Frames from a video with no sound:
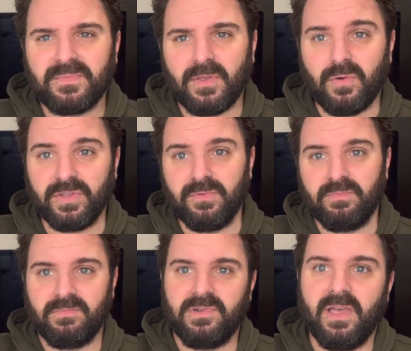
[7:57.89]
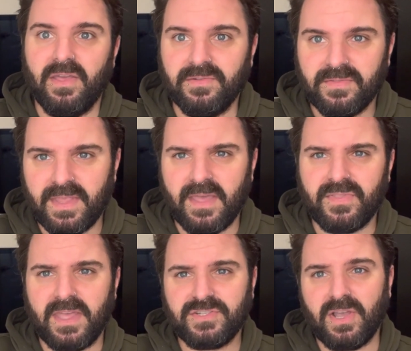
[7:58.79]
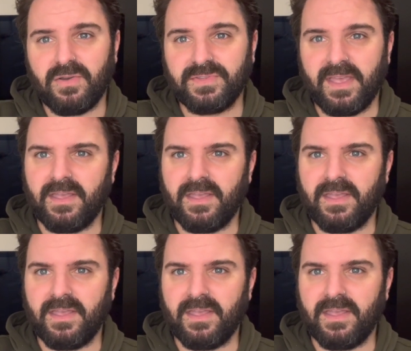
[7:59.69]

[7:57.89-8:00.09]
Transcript: or you learn, that child that